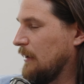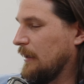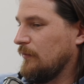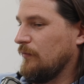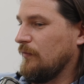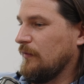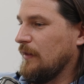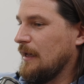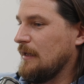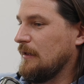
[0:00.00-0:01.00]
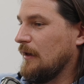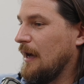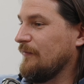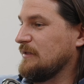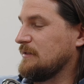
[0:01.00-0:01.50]
they
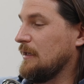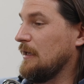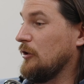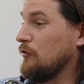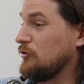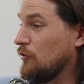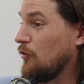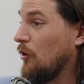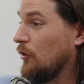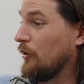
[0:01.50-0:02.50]
obviously you still call